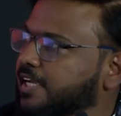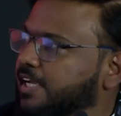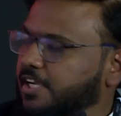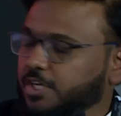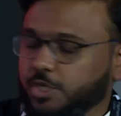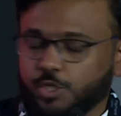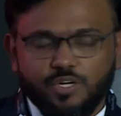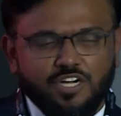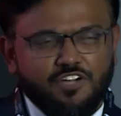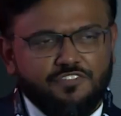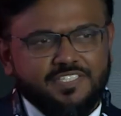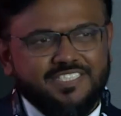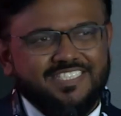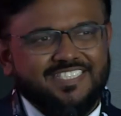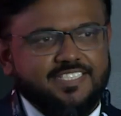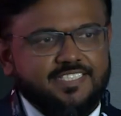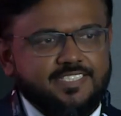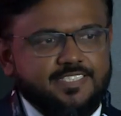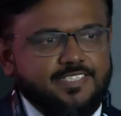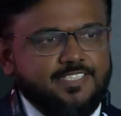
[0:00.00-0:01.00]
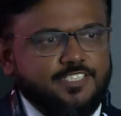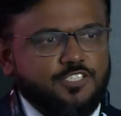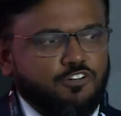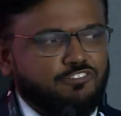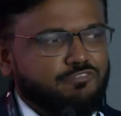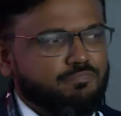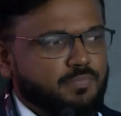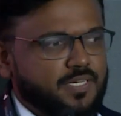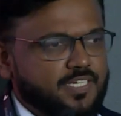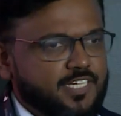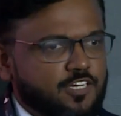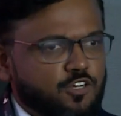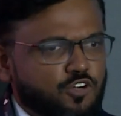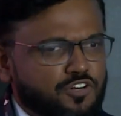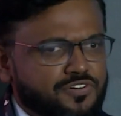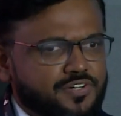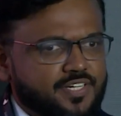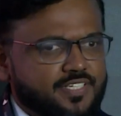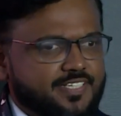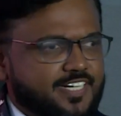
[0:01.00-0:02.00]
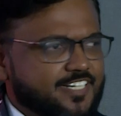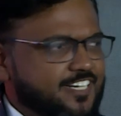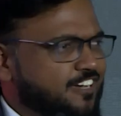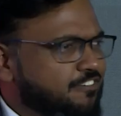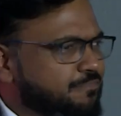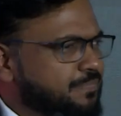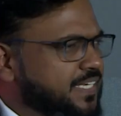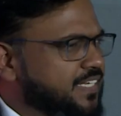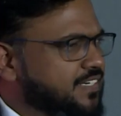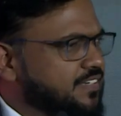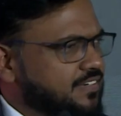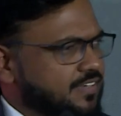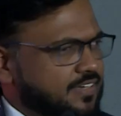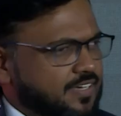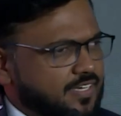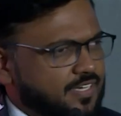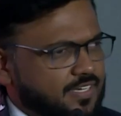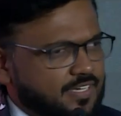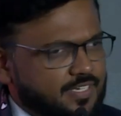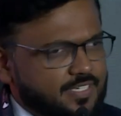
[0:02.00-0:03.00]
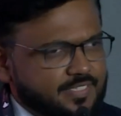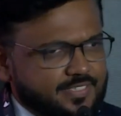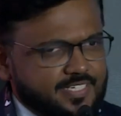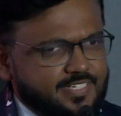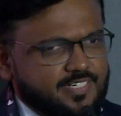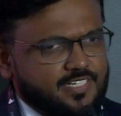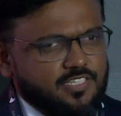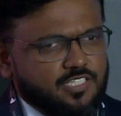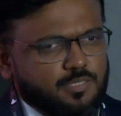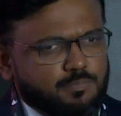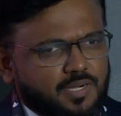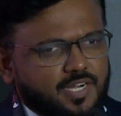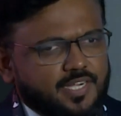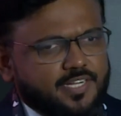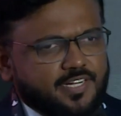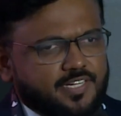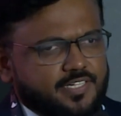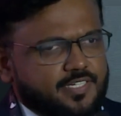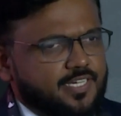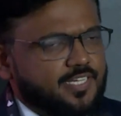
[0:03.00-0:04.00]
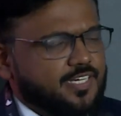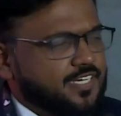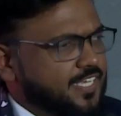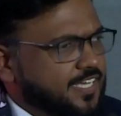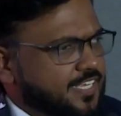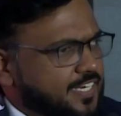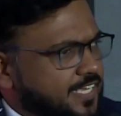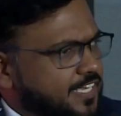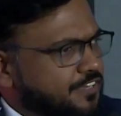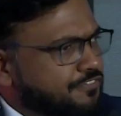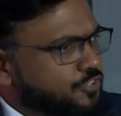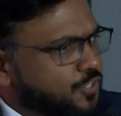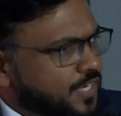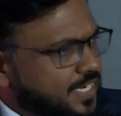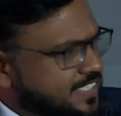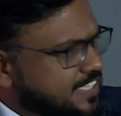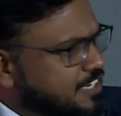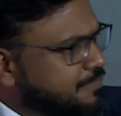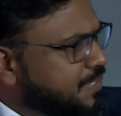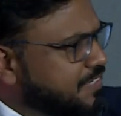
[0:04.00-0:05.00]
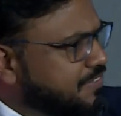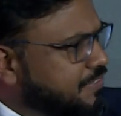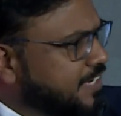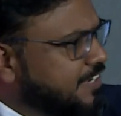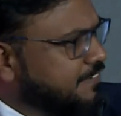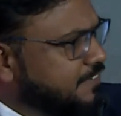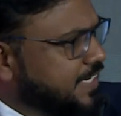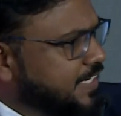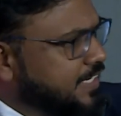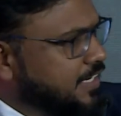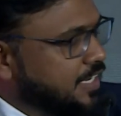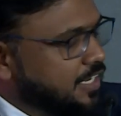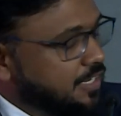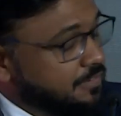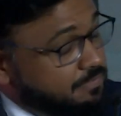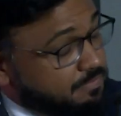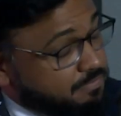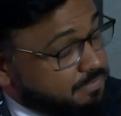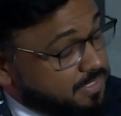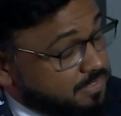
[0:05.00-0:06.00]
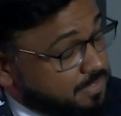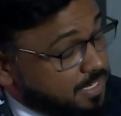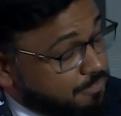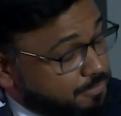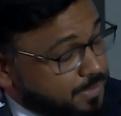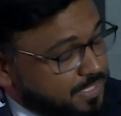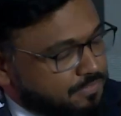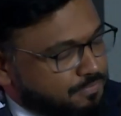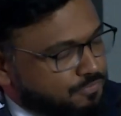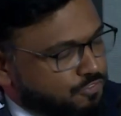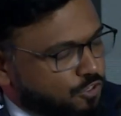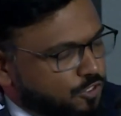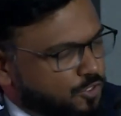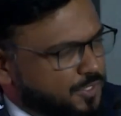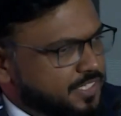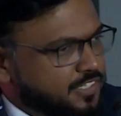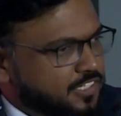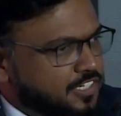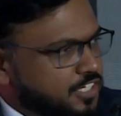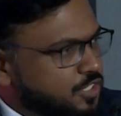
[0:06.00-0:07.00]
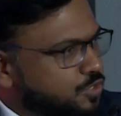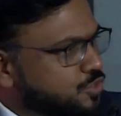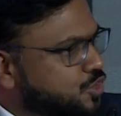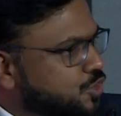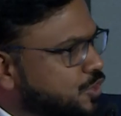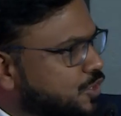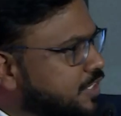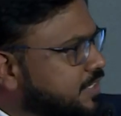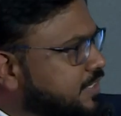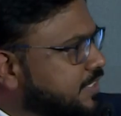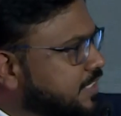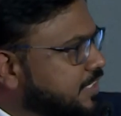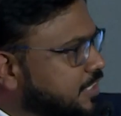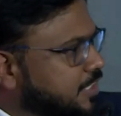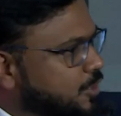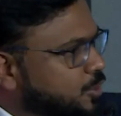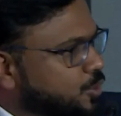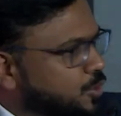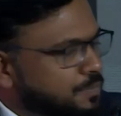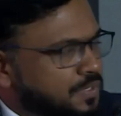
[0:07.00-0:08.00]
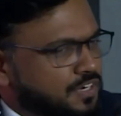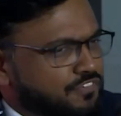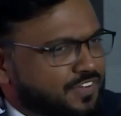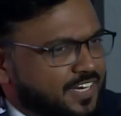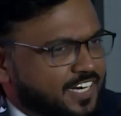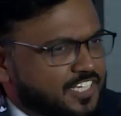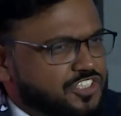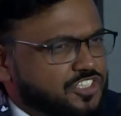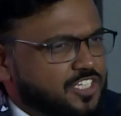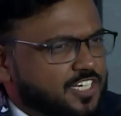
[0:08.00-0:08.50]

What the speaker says: You have instances of money laundering that have been there in the market, and if you guys have been traveling, have been following the news on the global financial